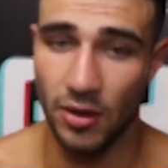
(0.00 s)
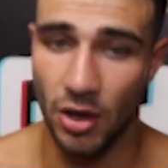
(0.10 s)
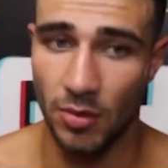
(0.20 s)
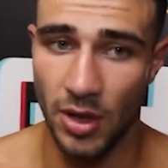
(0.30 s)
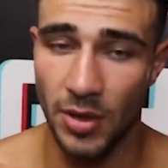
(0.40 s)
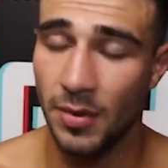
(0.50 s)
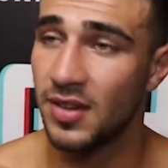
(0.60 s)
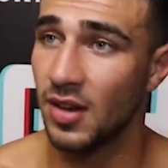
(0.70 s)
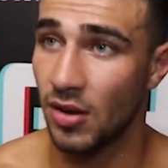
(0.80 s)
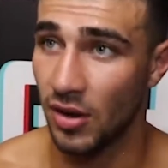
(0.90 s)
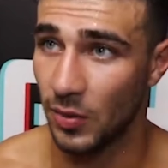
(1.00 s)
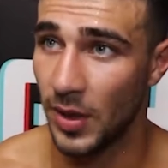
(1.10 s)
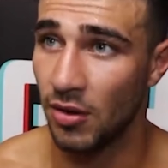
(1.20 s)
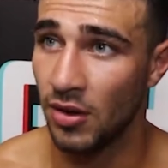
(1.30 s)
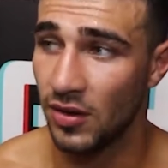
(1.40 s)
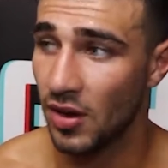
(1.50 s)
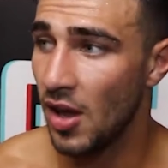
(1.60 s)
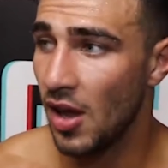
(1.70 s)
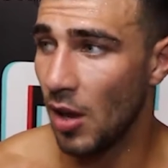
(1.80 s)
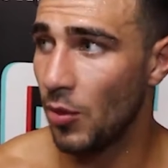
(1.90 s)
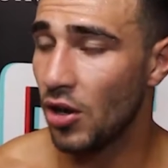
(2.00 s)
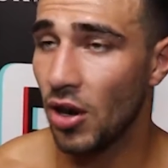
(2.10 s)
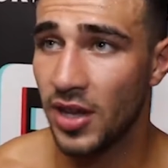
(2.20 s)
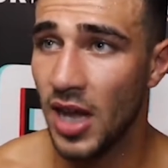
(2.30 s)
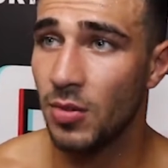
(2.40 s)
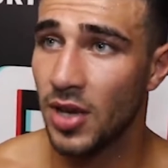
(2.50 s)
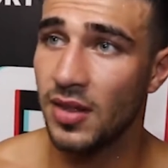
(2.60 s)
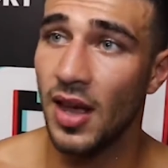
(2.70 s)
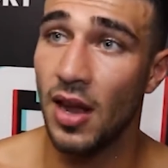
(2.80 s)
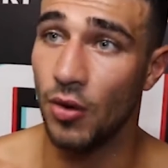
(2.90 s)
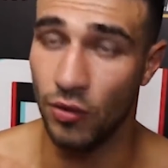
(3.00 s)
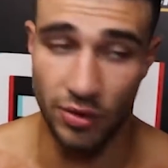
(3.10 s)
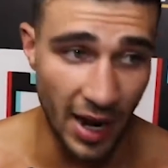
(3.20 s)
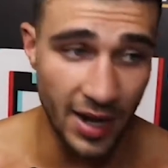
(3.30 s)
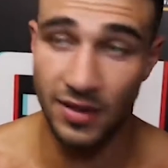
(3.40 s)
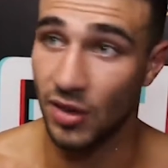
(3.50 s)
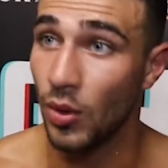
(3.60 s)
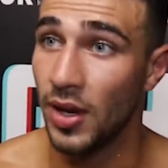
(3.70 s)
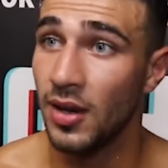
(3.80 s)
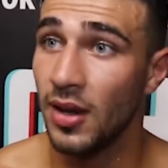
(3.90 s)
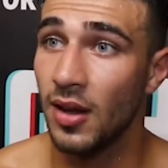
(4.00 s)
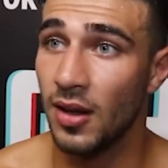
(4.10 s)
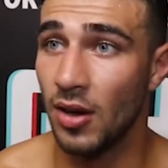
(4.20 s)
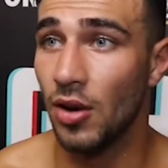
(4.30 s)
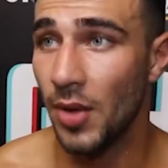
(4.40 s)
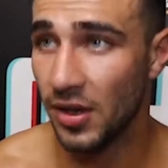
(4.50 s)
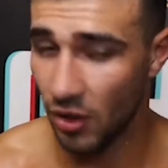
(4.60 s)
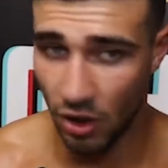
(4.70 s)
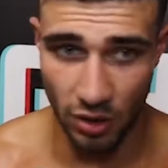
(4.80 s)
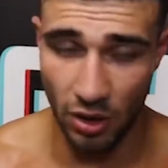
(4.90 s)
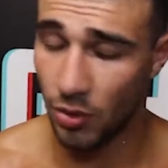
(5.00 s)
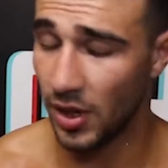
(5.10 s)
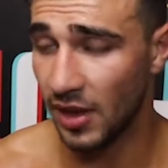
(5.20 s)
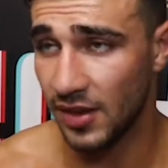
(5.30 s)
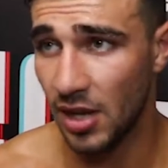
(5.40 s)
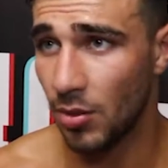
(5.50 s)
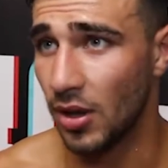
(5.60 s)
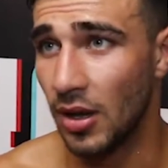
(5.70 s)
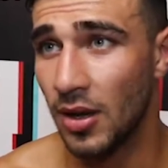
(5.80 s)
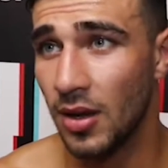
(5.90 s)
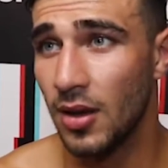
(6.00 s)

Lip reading: little brother, Timmy Fury, loses to me, that he will make him quit boxing and he's gonna have to change his last name.